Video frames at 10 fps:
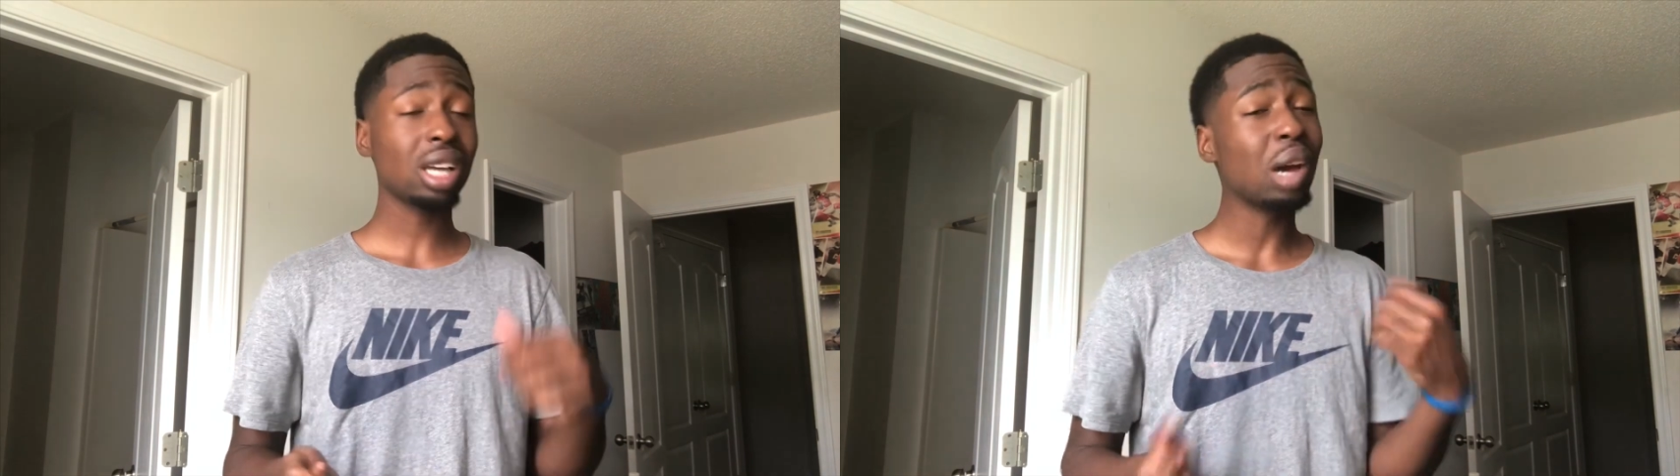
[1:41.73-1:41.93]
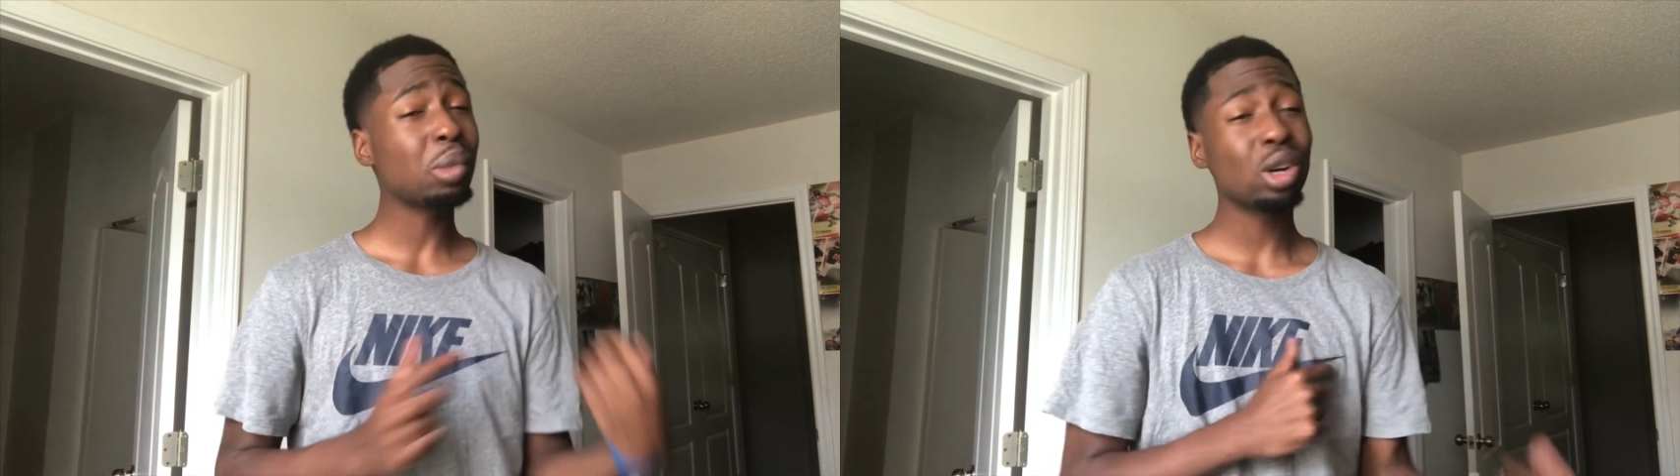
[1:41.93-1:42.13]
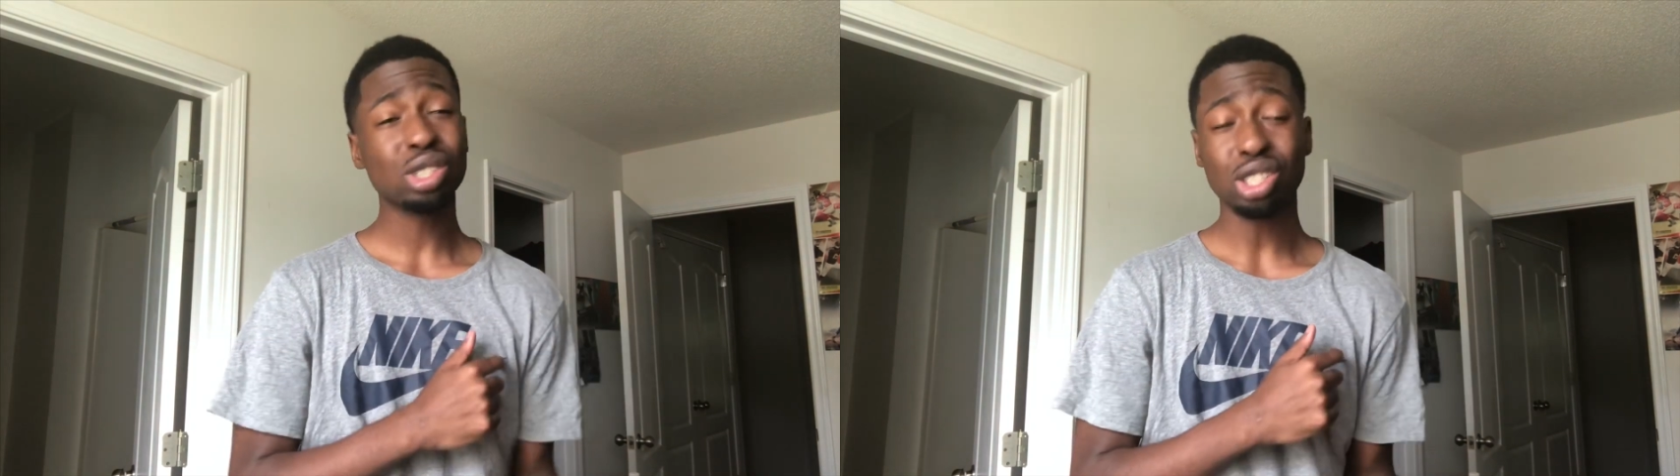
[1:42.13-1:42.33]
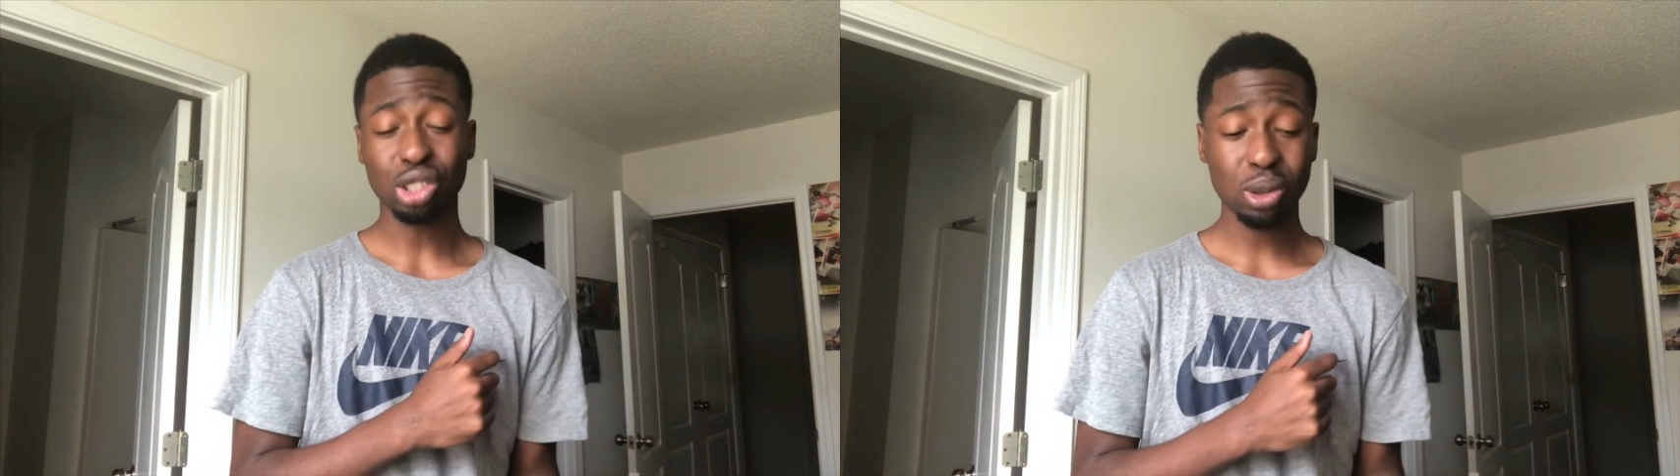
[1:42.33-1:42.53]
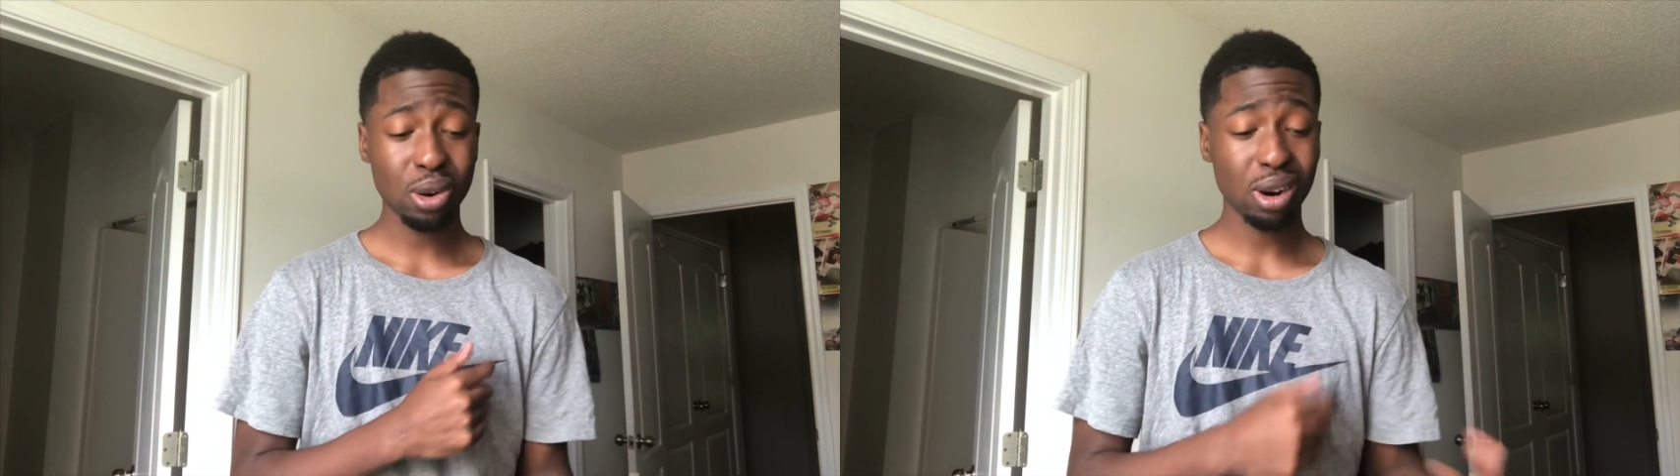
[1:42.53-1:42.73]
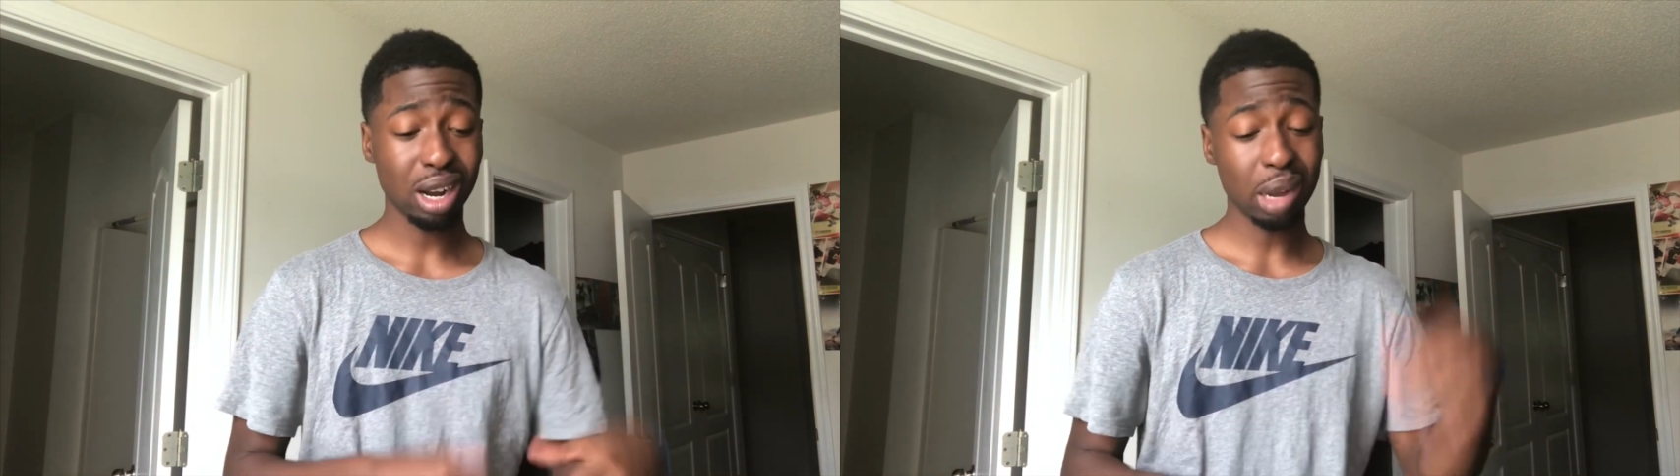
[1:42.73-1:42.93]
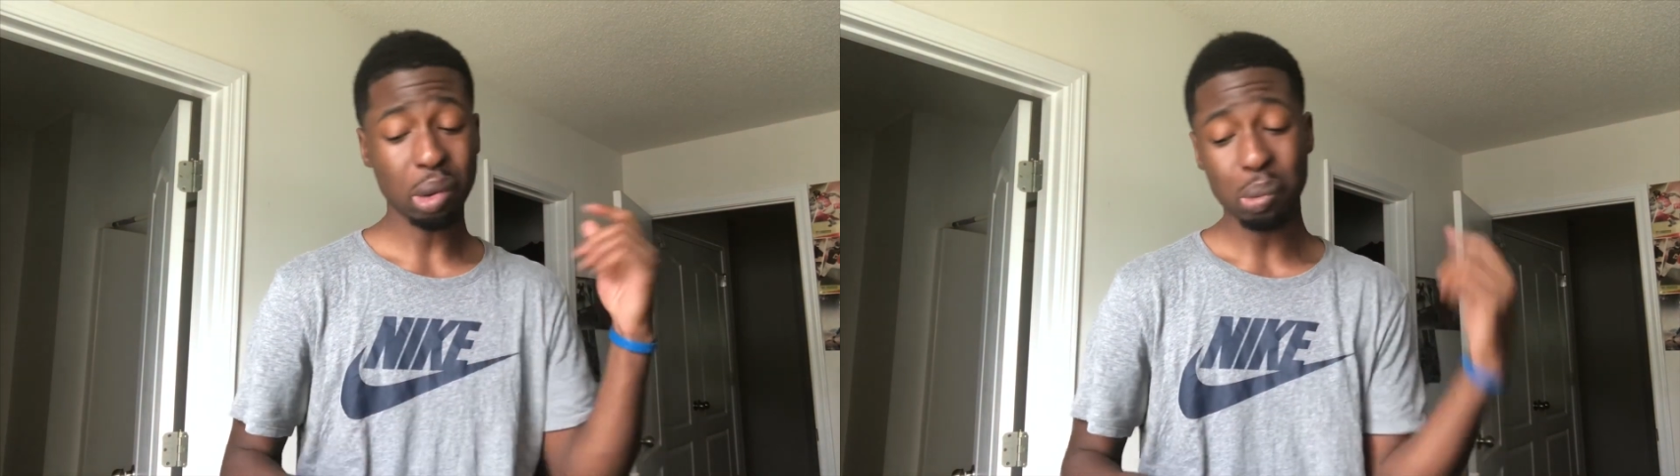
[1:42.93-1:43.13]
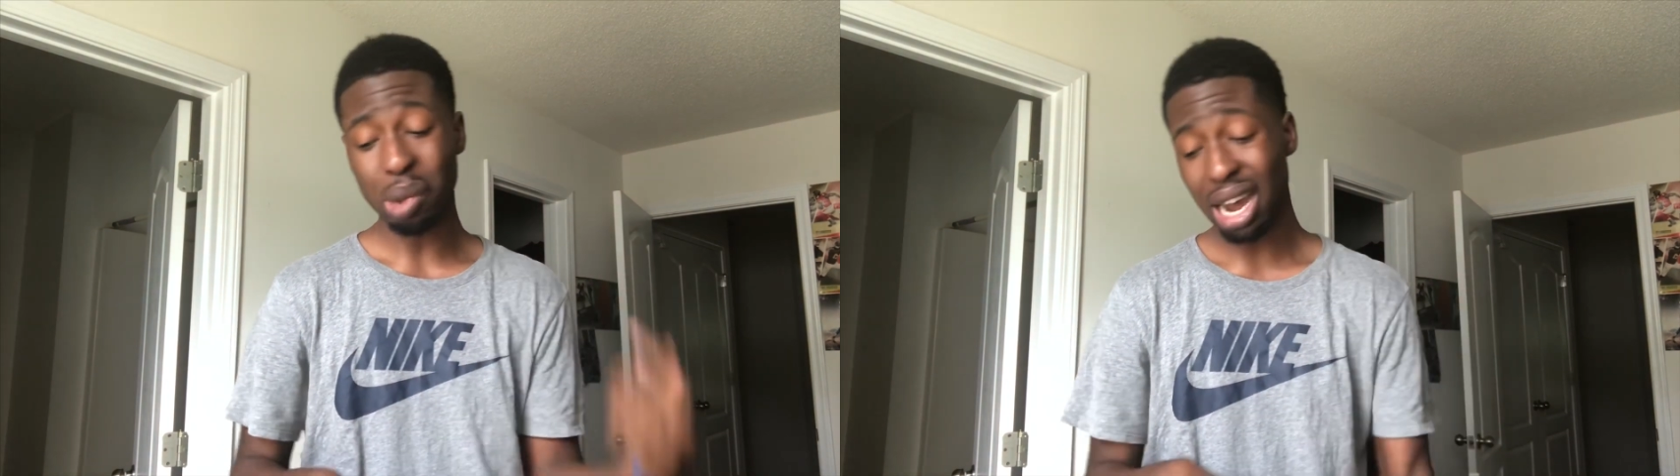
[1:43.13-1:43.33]
I'm gonna go to the store, I'm
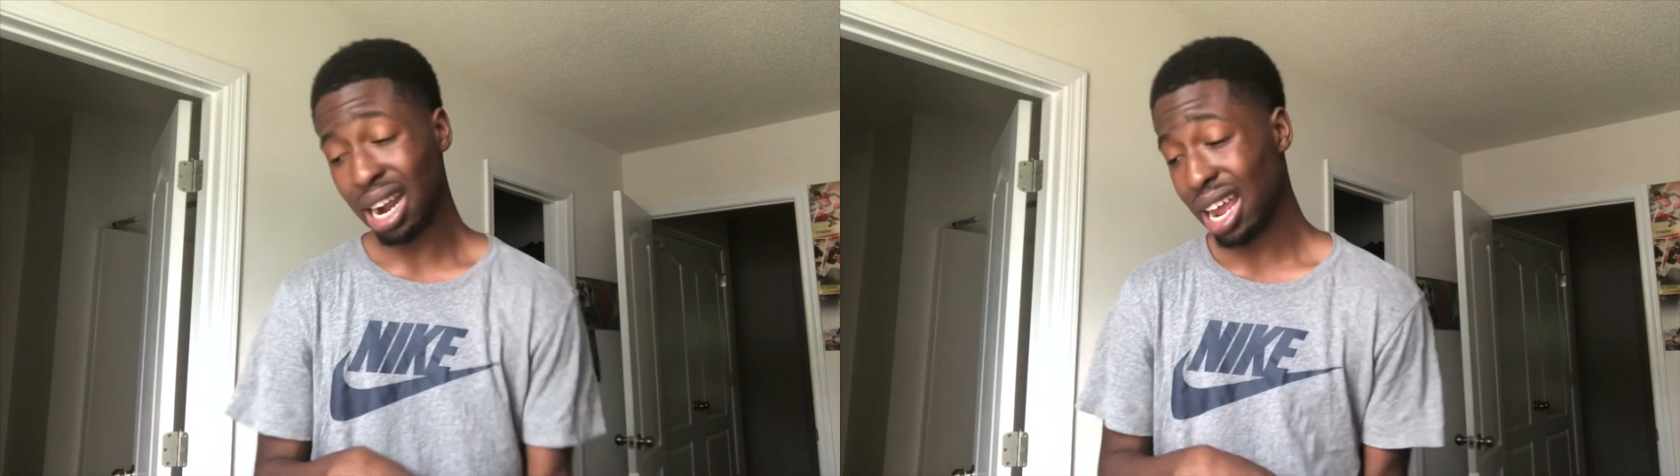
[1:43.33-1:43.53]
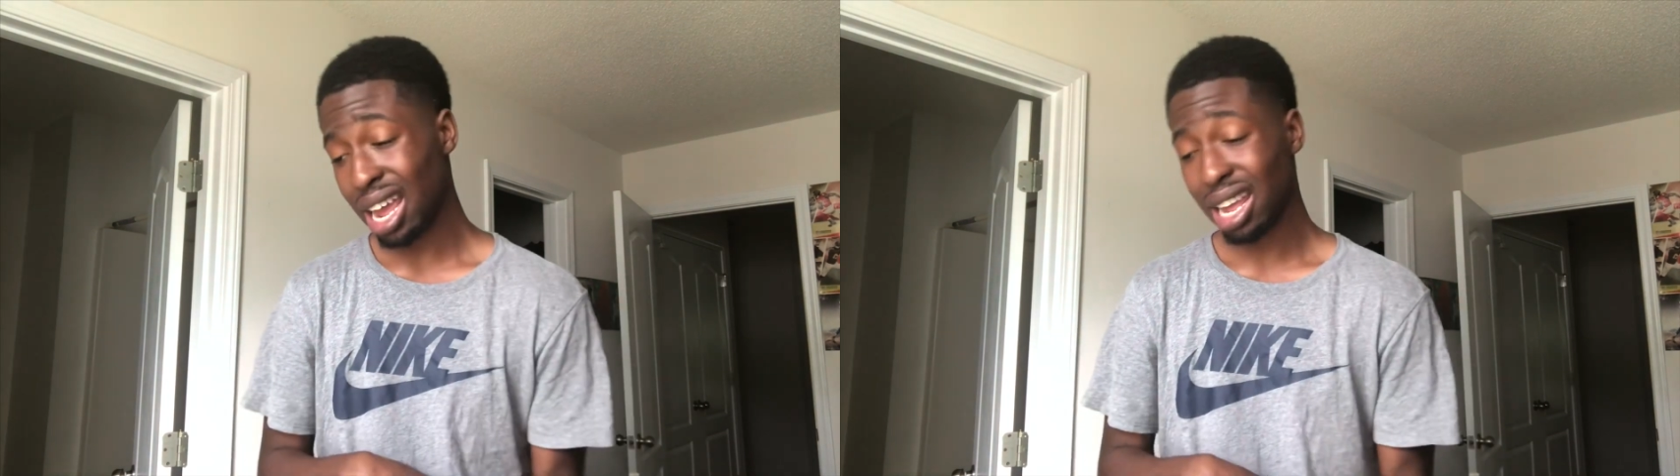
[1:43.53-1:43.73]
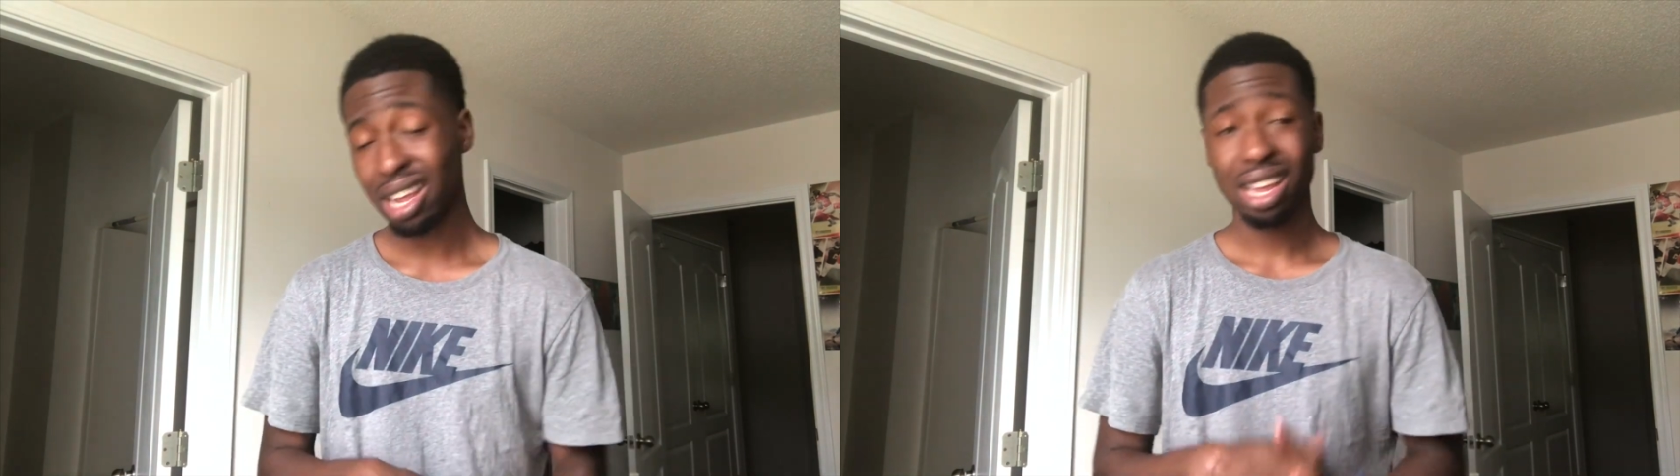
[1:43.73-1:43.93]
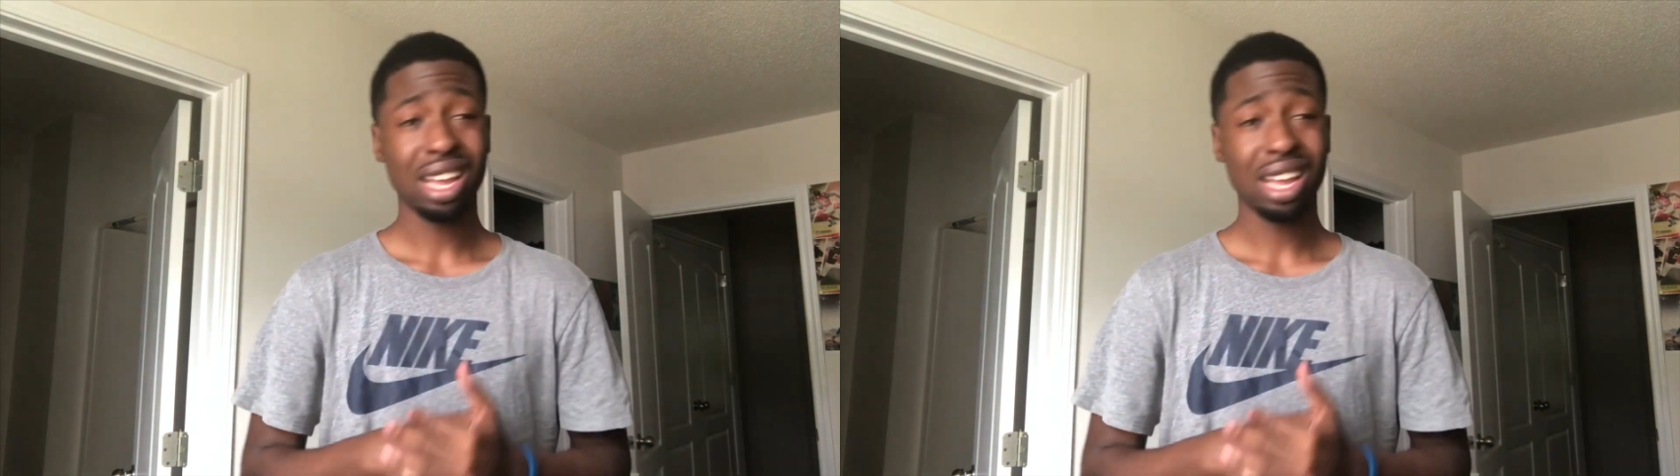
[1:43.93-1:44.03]
gonna buy that,